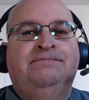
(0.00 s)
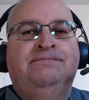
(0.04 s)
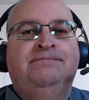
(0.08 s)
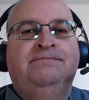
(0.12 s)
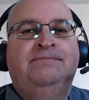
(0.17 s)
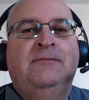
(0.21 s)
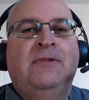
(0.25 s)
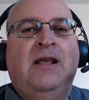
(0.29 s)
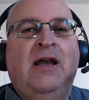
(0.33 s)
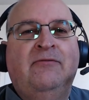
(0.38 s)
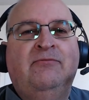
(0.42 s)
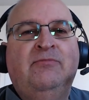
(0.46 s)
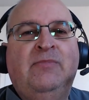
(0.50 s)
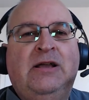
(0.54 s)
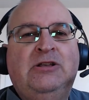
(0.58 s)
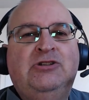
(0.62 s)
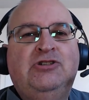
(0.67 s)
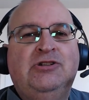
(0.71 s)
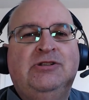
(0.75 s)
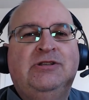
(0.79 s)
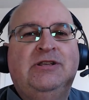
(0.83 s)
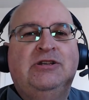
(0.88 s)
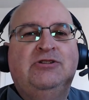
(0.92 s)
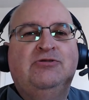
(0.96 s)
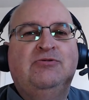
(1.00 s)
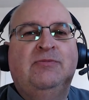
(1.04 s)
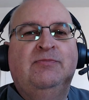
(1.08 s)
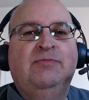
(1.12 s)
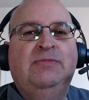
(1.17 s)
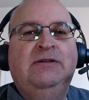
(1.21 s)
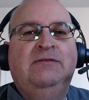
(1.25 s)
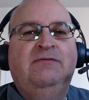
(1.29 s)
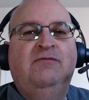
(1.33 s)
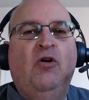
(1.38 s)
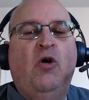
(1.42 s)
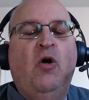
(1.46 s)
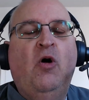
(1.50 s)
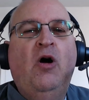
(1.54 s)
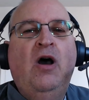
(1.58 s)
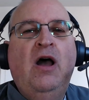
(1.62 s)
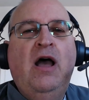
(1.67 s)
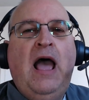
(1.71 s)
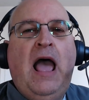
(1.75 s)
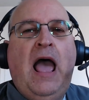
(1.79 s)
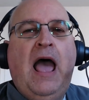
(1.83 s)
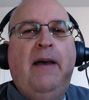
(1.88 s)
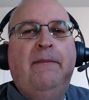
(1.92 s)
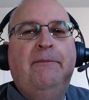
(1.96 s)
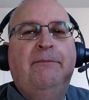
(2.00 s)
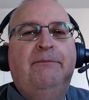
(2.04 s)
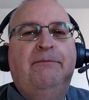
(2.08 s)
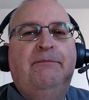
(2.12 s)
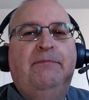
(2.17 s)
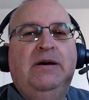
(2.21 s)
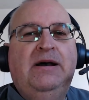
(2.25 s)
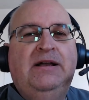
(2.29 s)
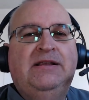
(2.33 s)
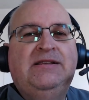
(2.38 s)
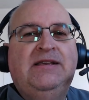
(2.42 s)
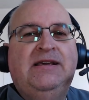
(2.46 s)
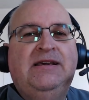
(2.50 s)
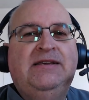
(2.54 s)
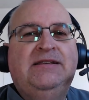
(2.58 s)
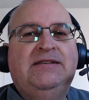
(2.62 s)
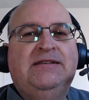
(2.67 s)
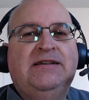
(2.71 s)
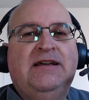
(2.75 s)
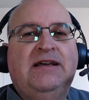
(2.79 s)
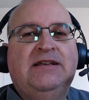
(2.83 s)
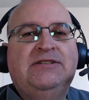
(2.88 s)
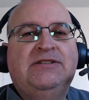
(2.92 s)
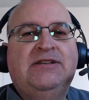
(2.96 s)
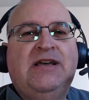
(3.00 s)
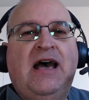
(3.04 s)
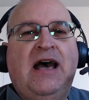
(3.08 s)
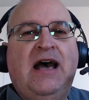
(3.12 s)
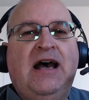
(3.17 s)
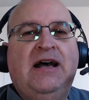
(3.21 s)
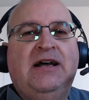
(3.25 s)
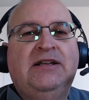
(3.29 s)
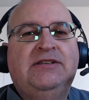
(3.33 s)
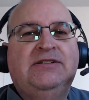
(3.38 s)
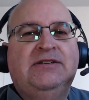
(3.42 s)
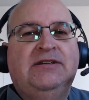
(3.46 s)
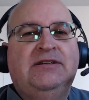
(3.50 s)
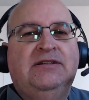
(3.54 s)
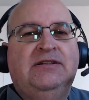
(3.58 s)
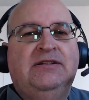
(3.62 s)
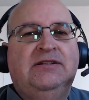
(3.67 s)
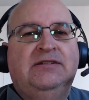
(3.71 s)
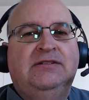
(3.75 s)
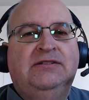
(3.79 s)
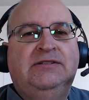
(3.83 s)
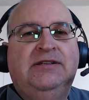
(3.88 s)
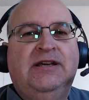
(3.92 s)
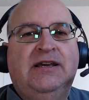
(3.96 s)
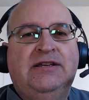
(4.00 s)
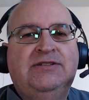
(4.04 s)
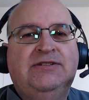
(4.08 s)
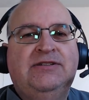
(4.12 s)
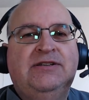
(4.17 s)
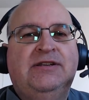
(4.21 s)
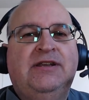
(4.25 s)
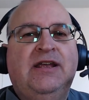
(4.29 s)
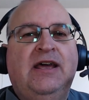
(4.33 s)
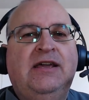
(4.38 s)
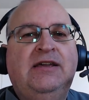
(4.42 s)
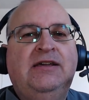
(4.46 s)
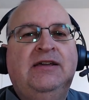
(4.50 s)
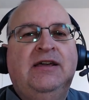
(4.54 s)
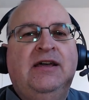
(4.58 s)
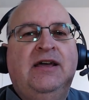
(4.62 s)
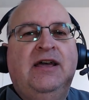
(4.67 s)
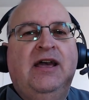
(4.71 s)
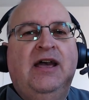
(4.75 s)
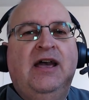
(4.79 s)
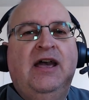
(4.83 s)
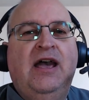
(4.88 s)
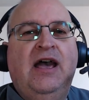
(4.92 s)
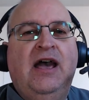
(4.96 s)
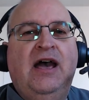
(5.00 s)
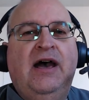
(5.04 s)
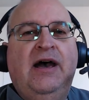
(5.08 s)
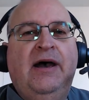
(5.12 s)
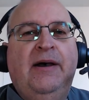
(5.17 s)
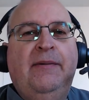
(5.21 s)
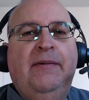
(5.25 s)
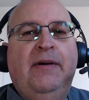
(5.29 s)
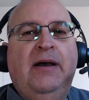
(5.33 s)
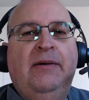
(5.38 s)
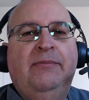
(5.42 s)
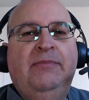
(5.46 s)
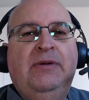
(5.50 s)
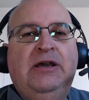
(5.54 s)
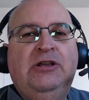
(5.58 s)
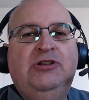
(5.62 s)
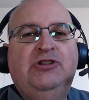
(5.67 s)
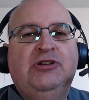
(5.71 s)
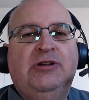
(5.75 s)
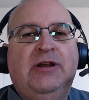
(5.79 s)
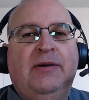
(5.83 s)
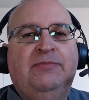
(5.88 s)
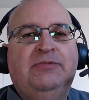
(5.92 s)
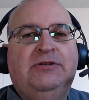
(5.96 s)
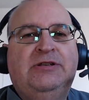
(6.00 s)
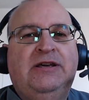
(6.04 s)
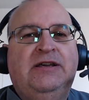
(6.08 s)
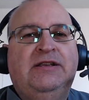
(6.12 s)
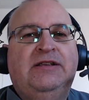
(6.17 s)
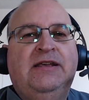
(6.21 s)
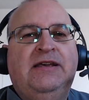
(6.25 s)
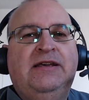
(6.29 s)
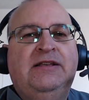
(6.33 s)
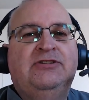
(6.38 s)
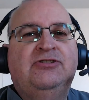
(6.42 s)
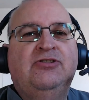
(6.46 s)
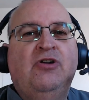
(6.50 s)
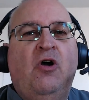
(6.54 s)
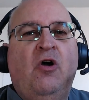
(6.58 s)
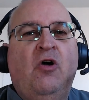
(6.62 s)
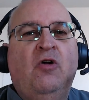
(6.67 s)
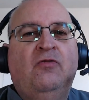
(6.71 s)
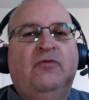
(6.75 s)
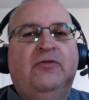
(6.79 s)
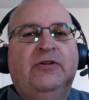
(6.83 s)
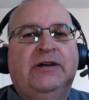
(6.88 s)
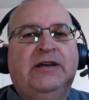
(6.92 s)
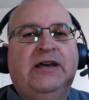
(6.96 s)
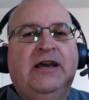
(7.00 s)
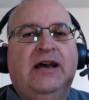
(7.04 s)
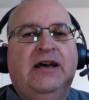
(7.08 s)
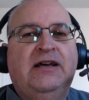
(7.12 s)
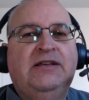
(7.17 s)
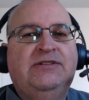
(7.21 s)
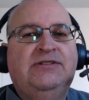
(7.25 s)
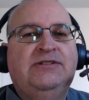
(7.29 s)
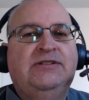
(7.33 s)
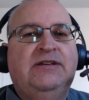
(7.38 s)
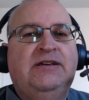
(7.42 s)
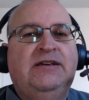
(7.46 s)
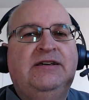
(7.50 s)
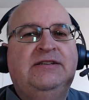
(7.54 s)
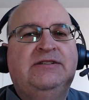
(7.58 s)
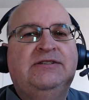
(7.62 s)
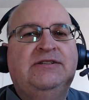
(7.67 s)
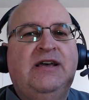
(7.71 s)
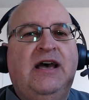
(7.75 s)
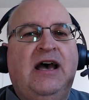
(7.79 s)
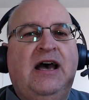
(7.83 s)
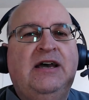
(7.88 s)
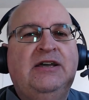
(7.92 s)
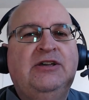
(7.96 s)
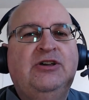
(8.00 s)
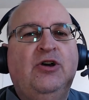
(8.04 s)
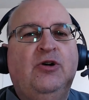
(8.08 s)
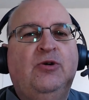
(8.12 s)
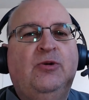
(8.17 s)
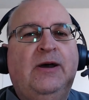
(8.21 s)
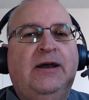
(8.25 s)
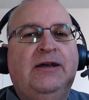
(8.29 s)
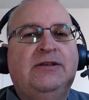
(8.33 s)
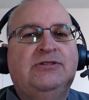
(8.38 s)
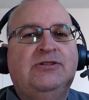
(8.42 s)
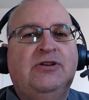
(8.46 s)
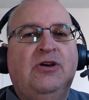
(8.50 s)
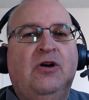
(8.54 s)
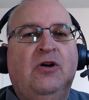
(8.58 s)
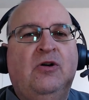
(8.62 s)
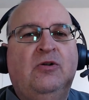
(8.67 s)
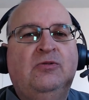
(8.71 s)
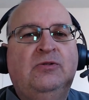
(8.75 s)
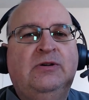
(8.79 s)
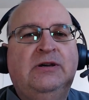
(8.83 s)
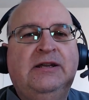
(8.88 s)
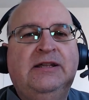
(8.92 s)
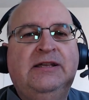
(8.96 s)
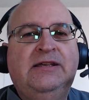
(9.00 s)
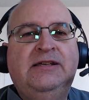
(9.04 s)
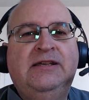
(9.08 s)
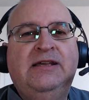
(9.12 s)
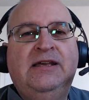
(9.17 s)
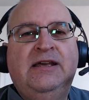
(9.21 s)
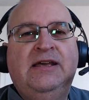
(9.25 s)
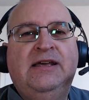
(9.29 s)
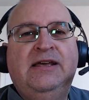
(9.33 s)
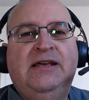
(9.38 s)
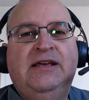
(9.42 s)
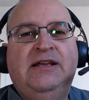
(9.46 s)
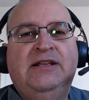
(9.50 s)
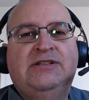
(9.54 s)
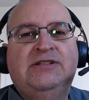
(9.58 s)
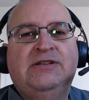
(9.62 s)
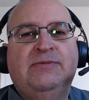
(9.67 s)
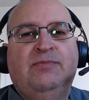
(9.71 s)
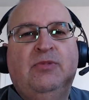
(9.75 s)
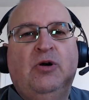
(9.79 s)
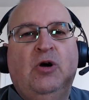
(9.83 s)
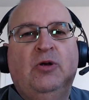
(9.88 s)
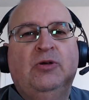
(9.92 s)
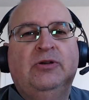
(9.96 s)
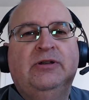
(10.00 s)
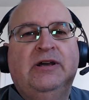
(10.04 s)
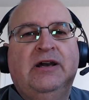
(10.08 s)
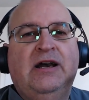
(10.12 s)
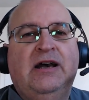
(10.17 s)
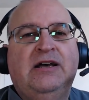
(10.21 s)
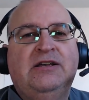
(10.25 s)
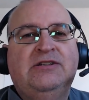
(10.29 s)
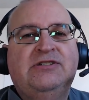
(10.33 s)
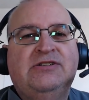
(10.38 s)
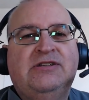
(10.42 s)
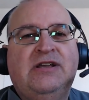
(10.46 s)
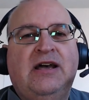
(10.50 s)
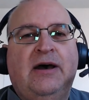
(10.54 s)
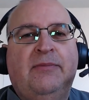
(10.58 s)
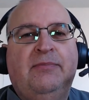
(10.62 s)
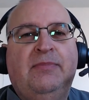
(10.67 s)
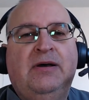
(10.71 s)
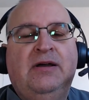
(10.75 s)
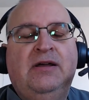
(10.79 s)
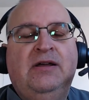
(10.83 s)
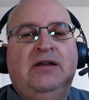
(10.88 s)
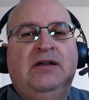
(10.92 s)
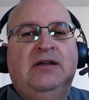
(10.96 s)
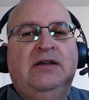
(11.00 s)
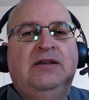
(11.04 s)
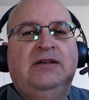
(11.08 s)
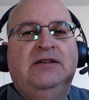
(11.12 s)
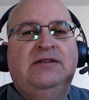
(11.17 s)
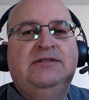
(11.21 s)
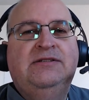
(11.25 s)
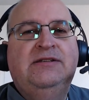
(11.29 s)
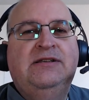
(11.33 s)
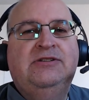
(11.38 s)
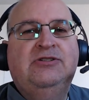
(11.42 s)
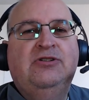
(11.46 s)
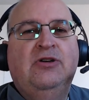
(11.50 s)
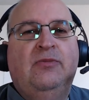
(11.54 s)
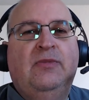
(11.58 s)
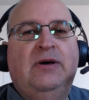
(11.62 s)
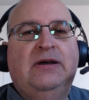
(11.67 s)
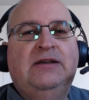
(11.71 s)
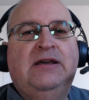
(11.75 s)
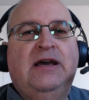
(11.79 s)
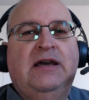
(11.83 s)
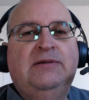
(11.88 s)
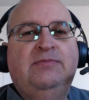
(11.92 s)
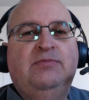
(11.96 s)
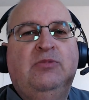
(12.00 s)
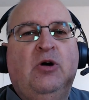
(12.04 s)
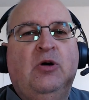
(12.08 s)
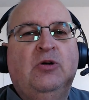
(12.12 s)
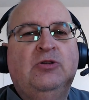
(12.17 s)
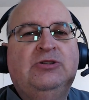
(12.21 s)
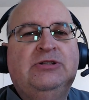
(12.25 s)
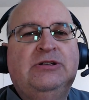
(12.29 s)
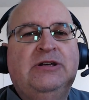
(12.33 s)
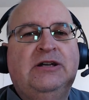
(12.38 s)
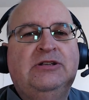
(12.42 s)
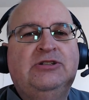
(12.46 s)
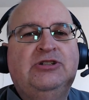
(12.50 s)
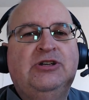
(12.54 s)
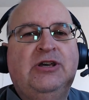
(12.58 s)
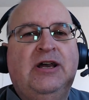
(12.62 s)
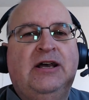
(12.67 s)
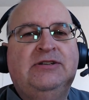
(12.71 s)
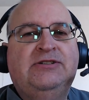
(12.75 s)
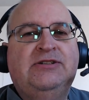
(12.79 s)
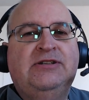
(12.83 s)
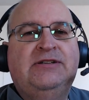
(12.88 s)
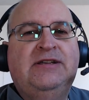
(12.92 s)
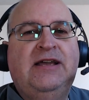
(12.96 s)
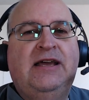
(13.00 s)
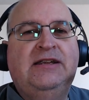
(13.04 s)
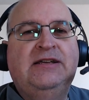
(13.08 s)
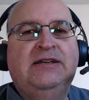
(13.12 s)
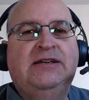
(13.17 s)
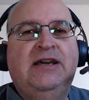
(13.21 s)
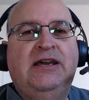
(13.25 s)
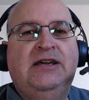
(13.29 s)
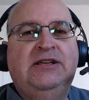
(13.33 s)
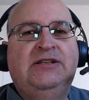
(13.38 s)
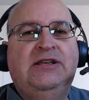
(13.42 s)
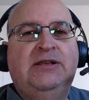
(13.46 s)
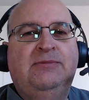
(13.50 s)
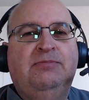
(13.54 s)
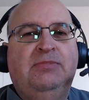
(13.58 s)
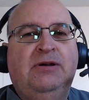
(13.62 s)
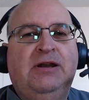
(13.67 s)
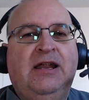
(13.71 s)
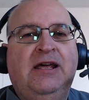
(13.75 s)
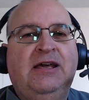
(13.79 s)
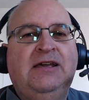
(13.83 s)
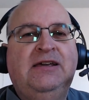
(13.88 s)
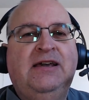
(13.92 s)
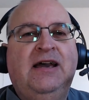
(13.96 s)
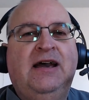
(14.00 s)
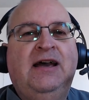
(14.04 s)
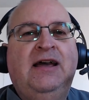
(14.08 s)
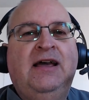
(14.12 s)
I've mentioned this one before, but it has had yesterday a major update. It's Overcast. It's iOS only. It's a podcast app. Sits on my iPod Touch as a dedicated player.